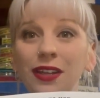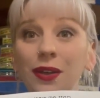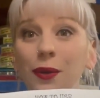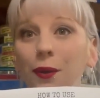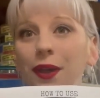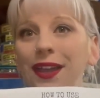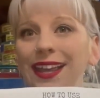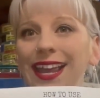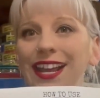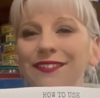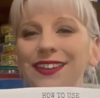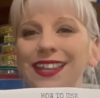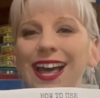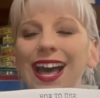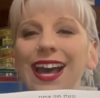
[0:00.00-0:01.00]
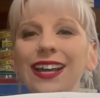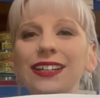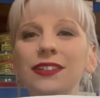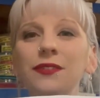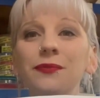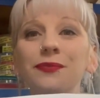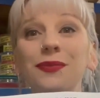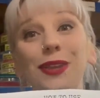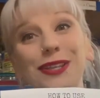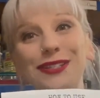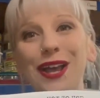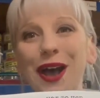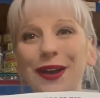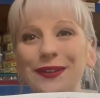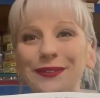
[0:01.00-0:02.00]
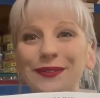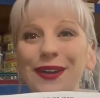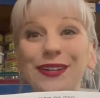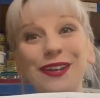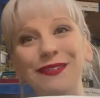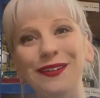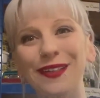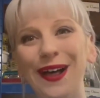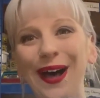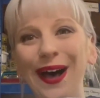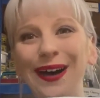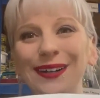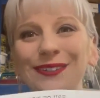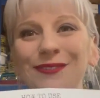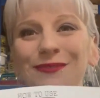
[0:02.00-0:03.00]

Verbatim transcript: quirky for that. So enough of that.